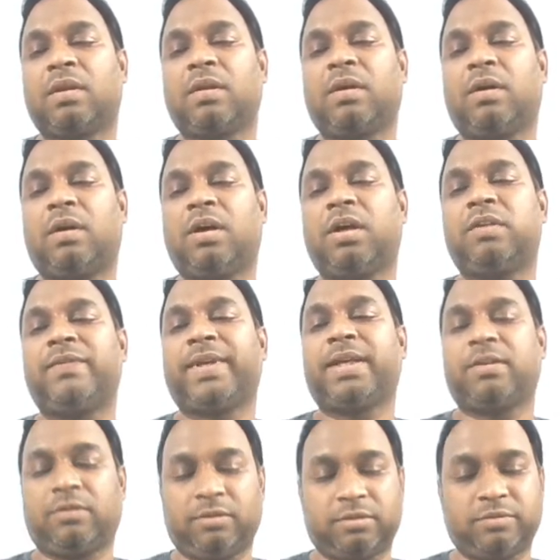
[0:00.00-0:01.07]
Or we can
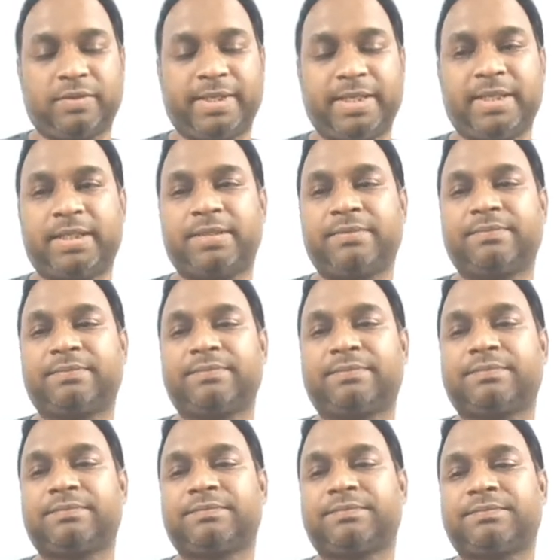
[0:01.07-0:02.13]
also write,
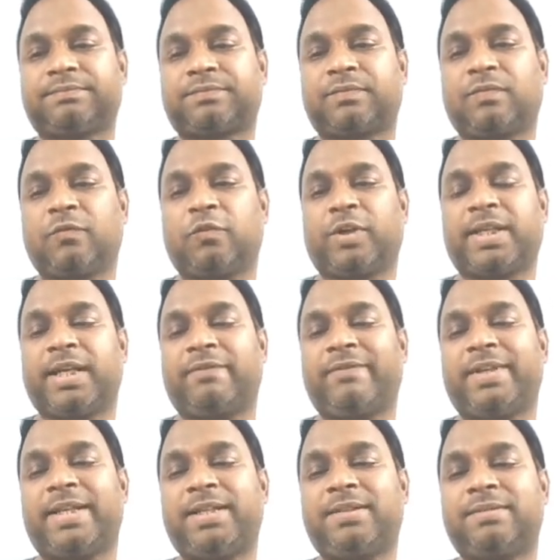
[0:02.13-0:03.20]
what can we
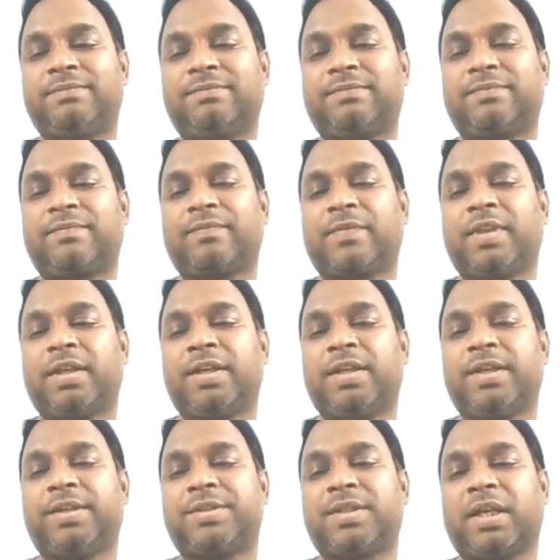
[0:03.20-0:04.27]
write?
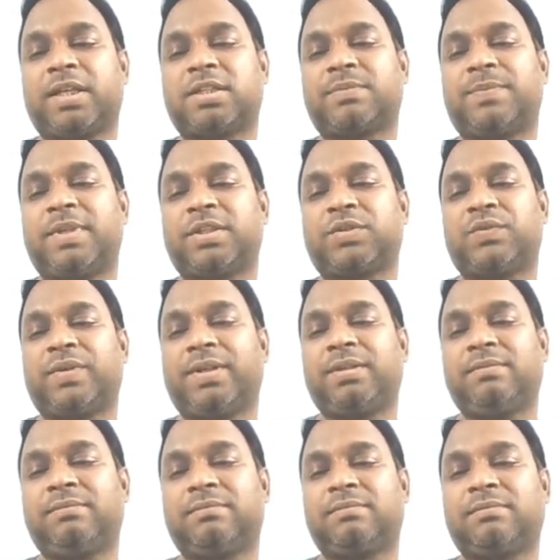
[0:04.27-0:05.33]
6 plus 1.
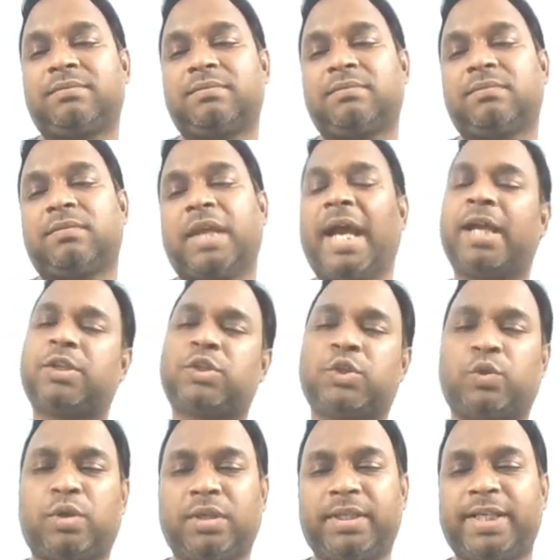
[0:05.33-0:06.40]
And
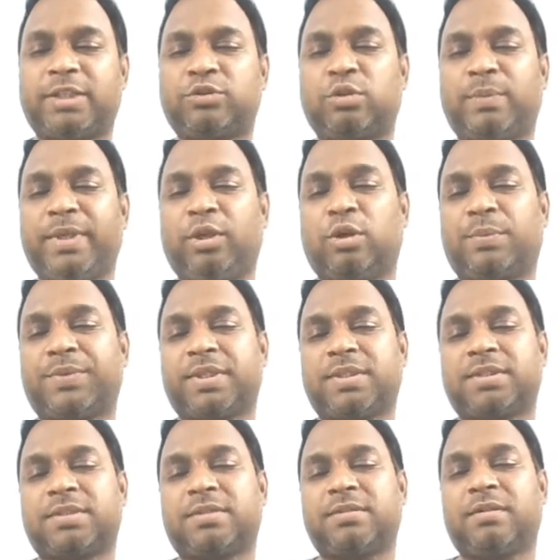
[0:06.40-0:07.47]
so on. There are so many
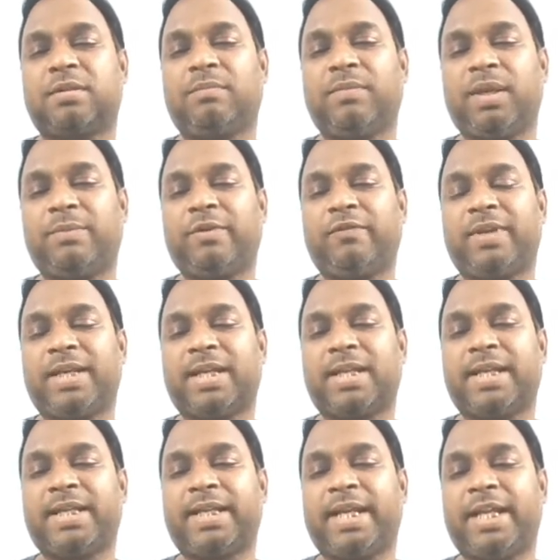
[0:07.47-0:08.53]
options. Maybe we can
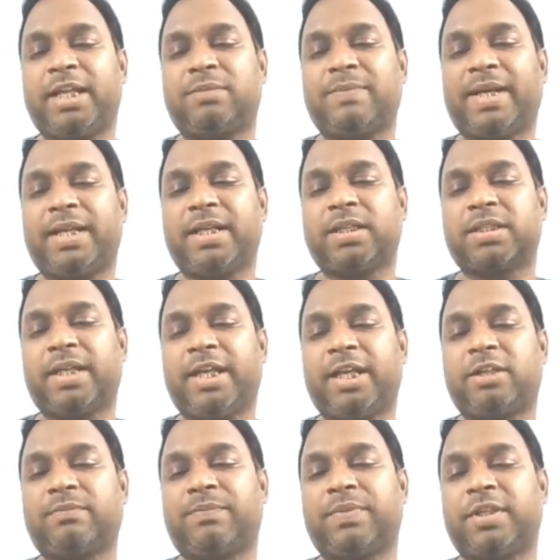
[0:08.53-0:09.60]
write 8 minus
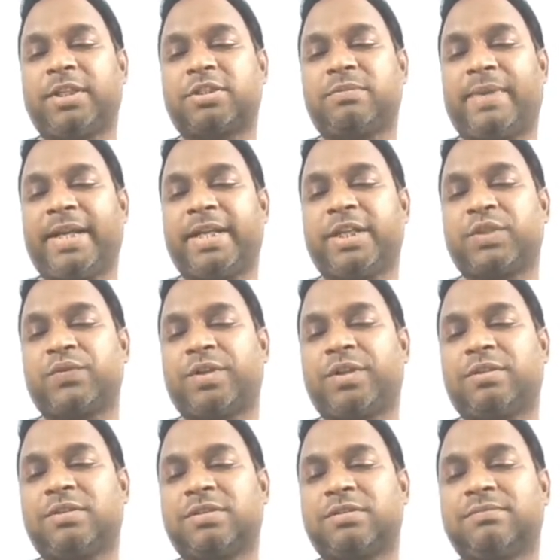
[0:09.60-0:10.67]
8 plus minus 1
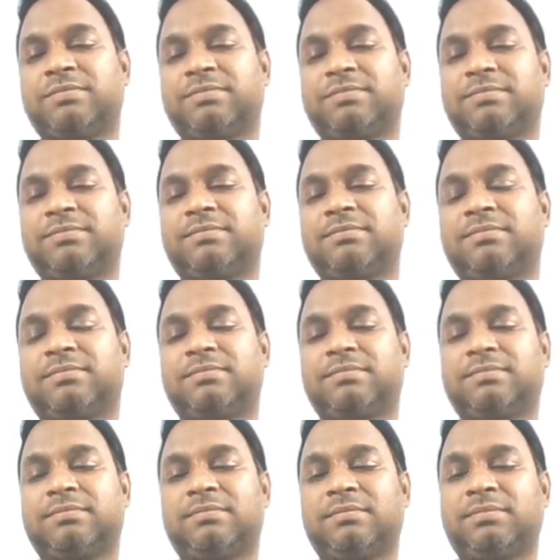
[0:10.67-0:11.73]
also.
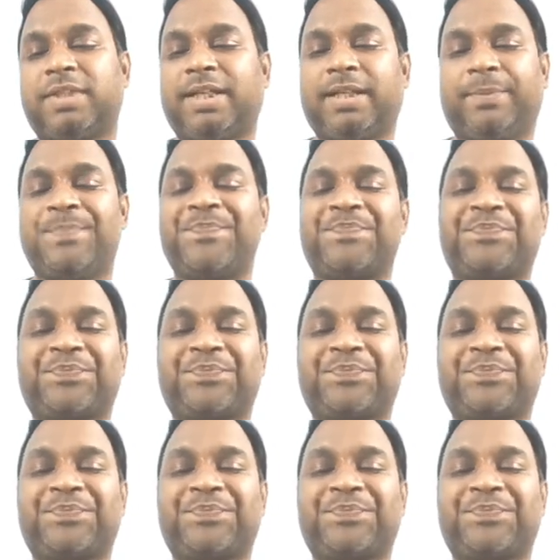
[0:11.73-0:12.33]
Enough.